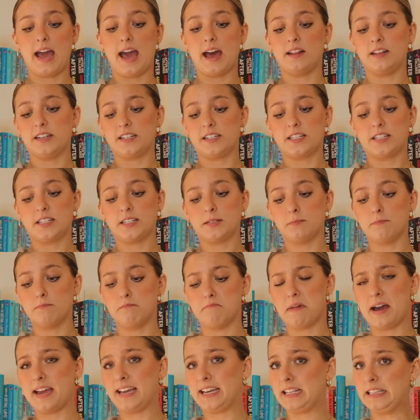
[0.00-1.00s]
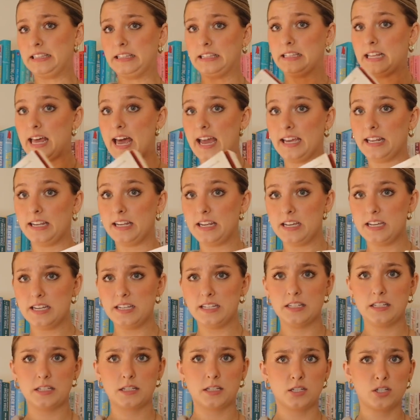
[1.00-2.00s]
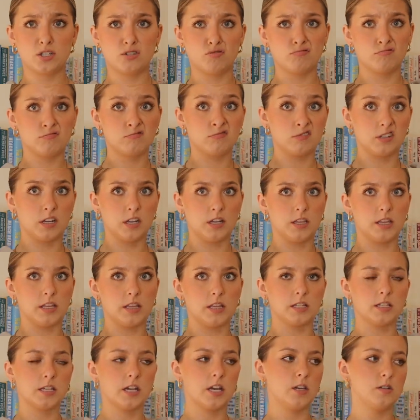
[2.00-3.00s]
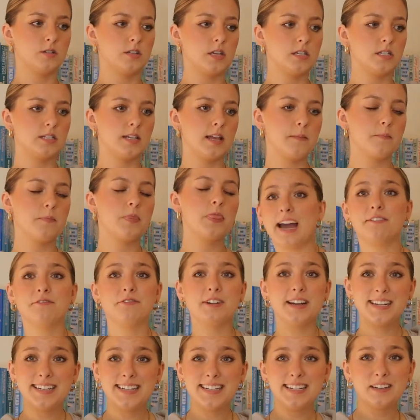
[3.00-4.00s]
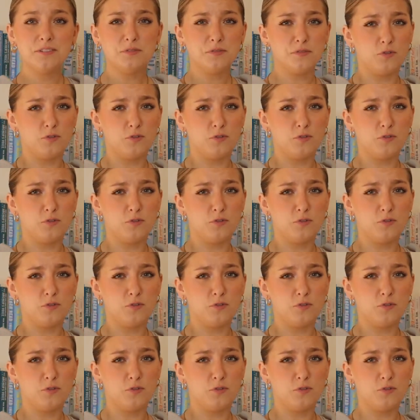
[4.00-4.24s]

Alex Michaelides. I think that's how you say his name. I rated it a